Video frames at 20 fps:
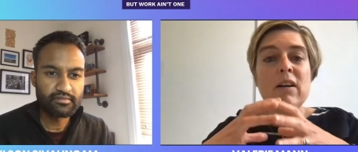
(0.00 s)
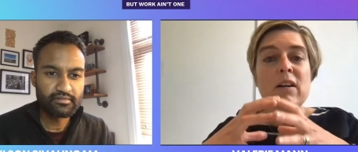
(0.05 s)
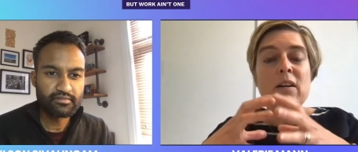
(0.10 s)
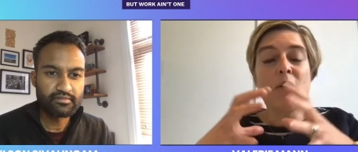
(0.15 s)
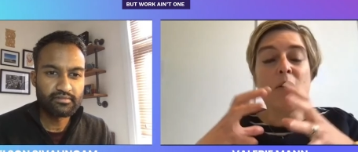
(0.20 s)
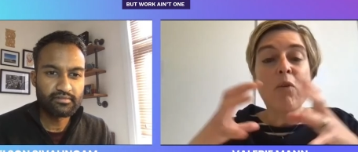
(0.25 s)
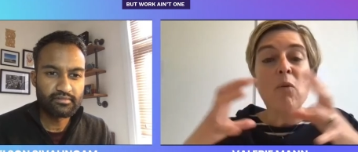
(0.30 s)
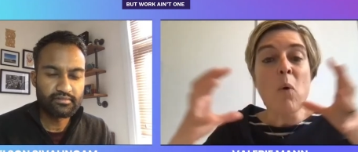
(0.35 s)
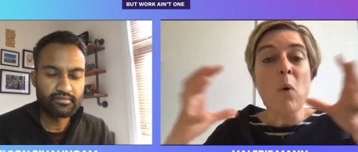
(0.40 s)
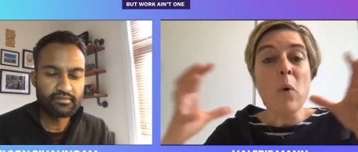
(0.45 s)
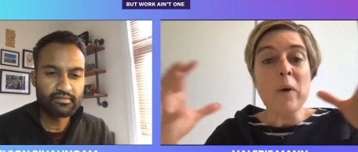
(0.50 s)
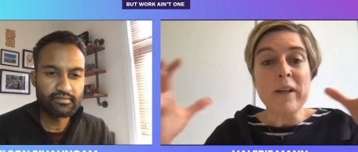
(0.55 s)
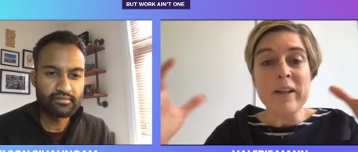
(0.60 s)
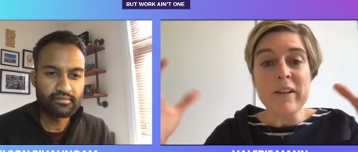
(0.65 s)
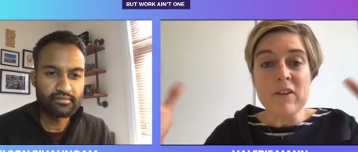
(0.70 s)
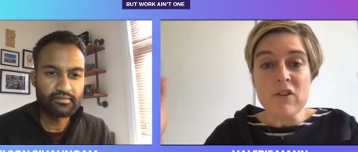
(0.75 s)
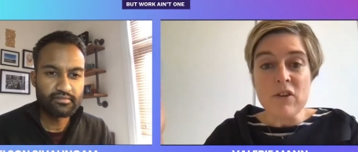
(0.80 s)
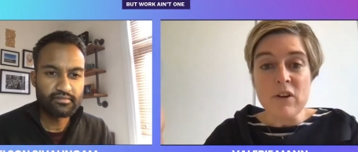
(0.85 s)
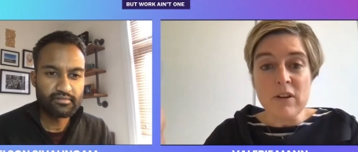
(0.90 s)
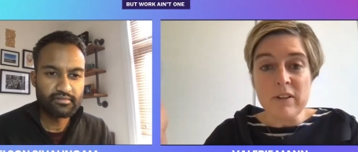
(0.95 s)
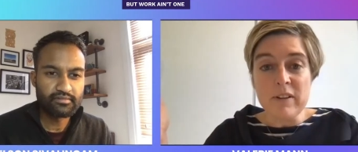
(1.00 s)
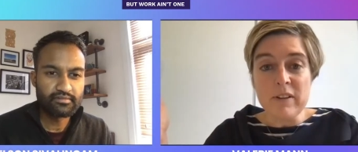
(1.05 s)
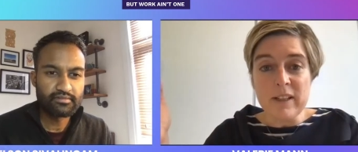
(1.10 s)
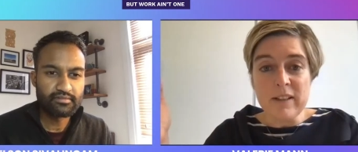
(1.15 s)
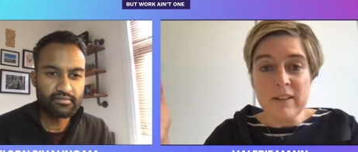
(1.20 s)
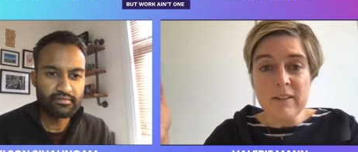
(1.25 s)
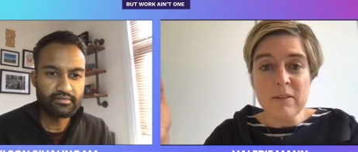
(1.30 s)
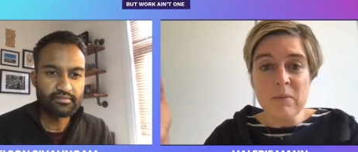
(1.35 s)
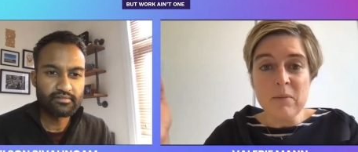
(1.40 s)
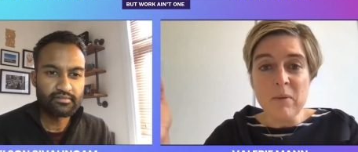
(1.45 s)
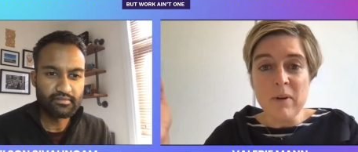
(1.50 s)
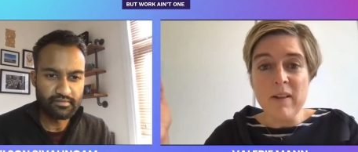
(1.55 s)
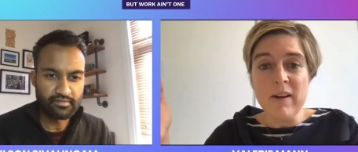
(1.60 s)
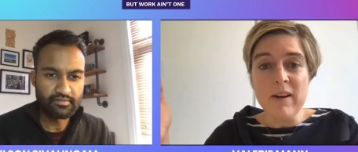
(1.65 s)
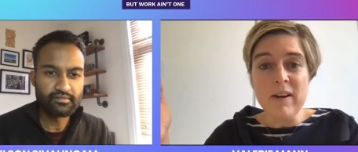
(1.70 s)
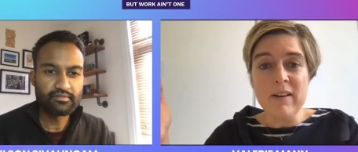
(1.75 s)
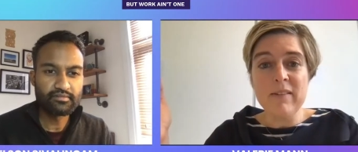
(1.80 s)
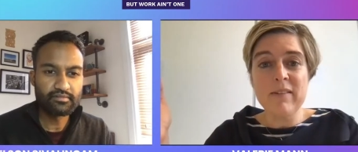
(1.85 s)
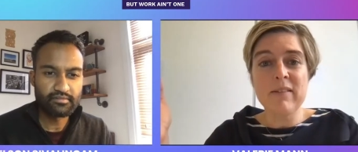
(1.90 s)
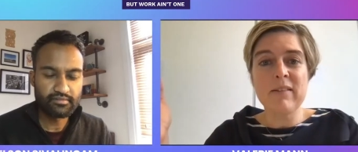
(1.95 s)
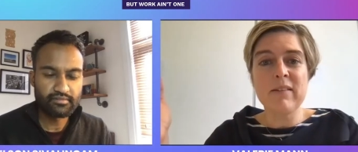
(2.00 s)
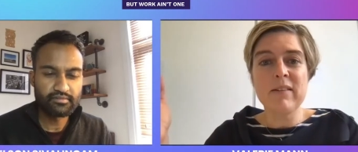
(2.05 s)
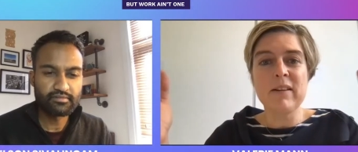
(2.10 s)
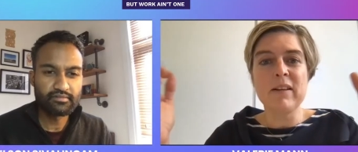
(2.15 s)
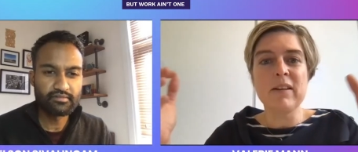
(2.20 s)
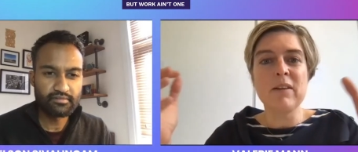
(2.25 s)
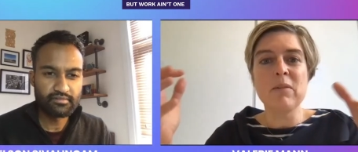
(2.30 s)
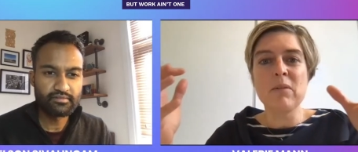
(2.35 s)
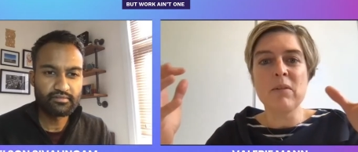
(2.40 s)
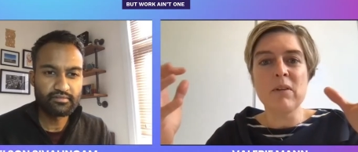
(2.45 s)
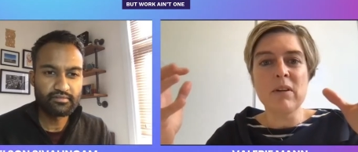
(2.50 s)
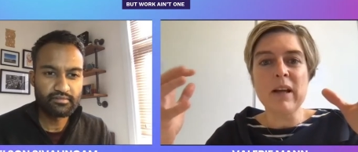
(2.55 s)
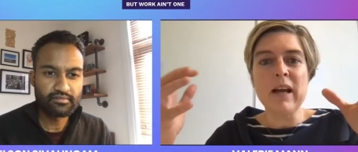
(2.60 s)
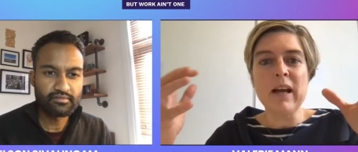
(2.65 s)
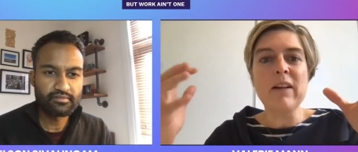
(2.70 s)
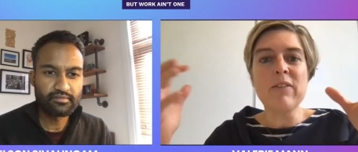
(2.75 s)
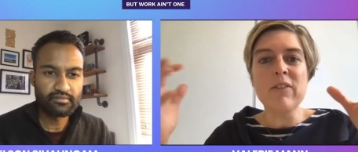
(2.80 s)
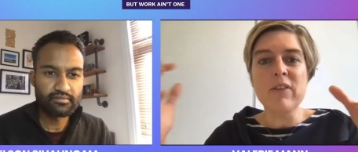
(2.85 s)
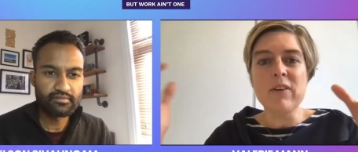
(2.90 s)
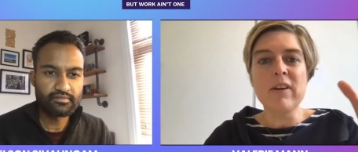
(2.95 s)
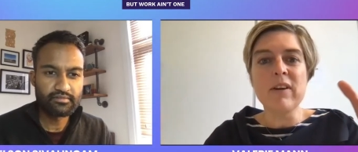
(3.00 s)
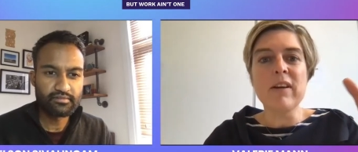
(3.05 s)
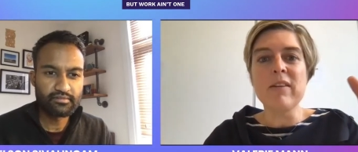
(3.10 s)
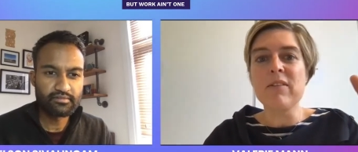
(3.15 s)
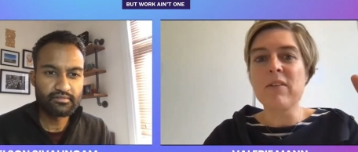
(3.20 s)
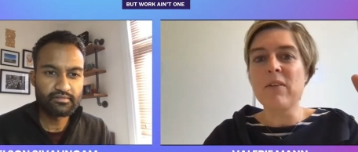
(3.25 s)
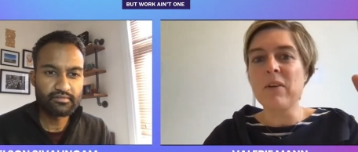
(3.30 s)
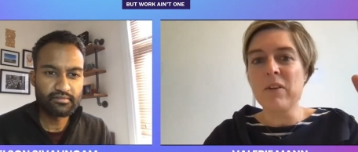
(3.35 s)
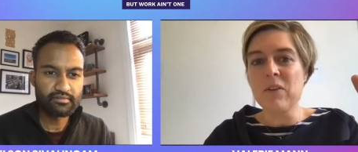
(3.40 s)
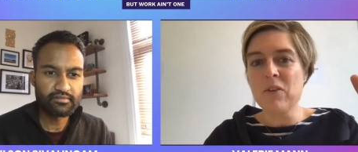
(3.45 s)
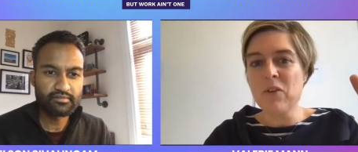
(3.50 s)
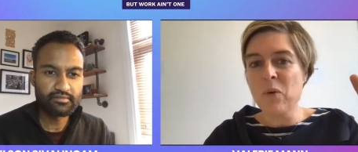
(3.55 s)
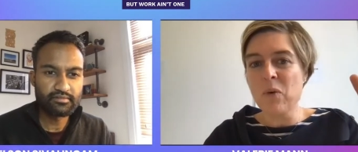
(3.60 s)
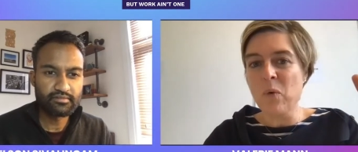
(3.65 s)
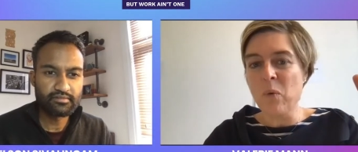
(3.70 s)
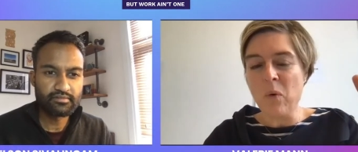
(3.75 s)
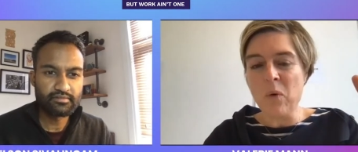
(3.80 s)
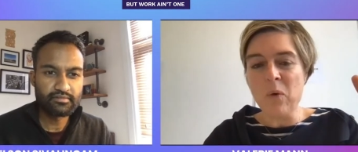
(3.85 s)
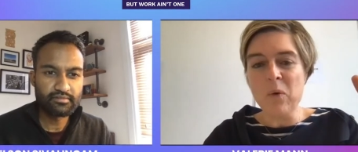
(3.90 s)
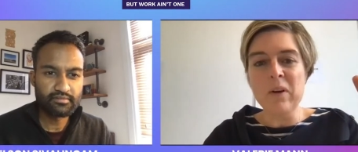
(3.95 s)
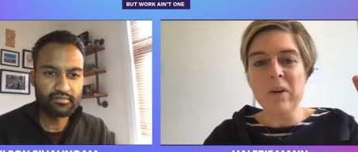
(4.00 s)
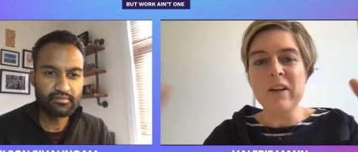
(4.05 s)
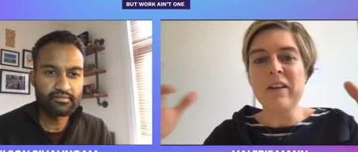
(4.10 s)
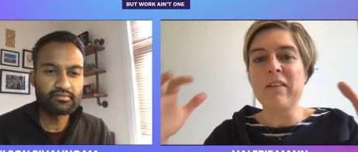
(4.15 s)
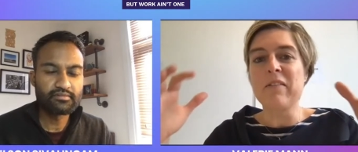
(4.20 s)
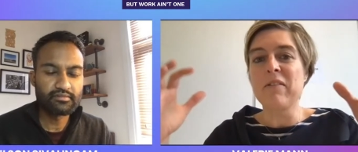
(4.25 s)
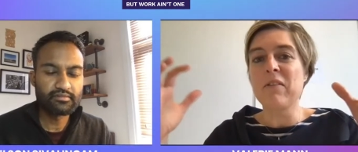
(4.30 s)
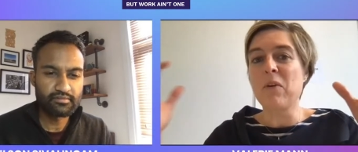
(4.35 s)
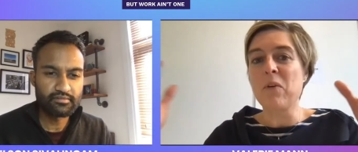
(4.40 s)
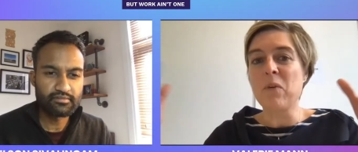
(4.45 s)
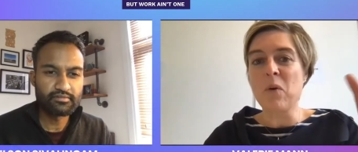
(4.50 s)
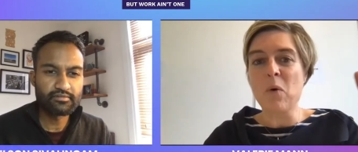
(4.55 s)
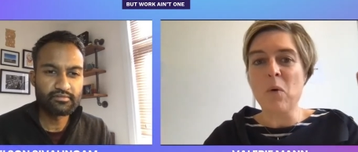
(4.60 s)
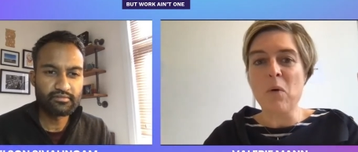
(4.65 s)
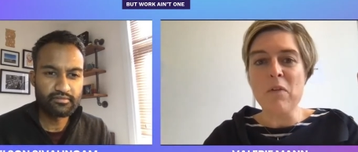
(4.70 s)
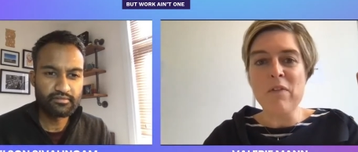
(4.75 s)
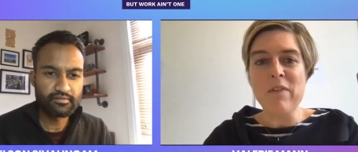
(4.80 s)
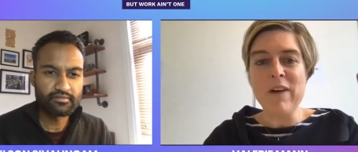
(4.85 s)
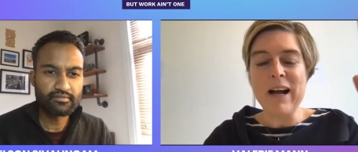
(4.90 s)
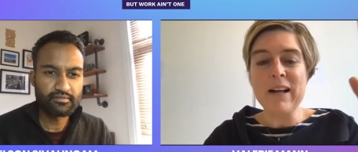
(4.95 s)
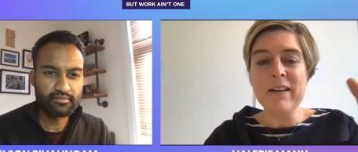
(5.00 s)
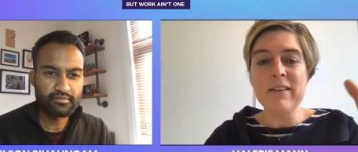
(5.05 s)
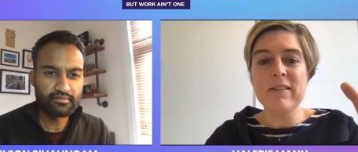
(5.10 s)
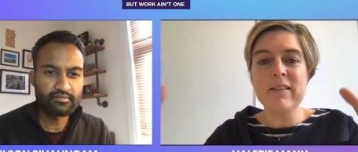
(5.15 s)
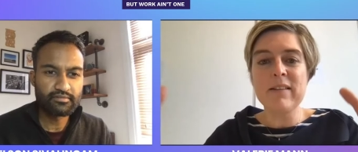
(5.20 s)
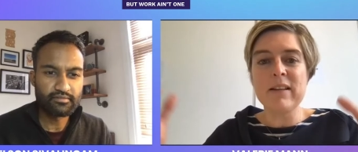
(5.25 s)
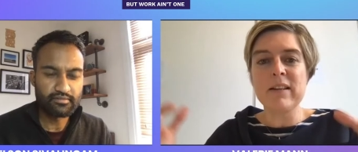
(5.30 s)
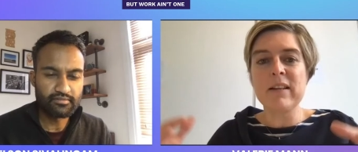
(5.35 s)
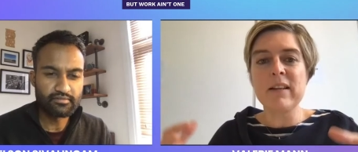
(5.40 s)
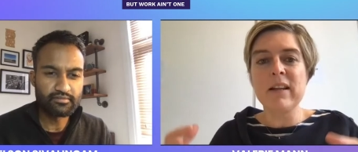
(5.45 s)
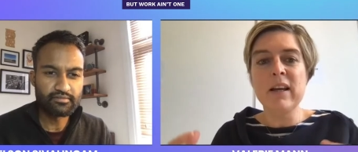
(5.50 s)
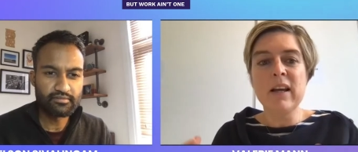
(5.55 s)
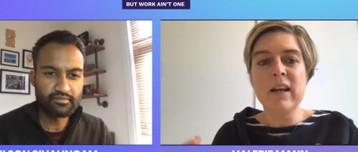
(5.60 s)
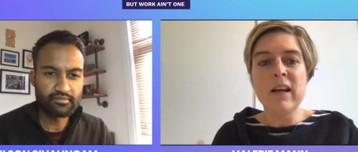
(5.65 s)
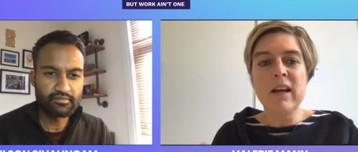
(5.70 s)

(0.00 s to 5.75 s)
Speaker 1: growing journey with us like elder is going to grow and it's going to grow fast and